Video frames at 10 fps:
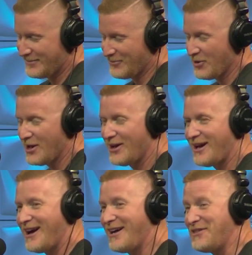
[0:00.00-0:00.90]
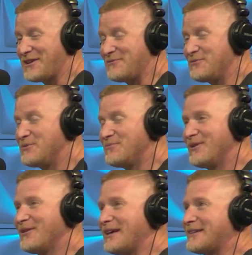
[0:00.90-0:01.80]
I think it'd be
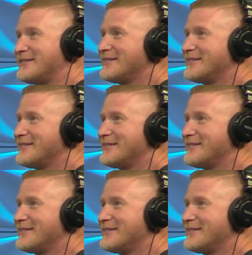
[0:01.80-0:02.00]
like,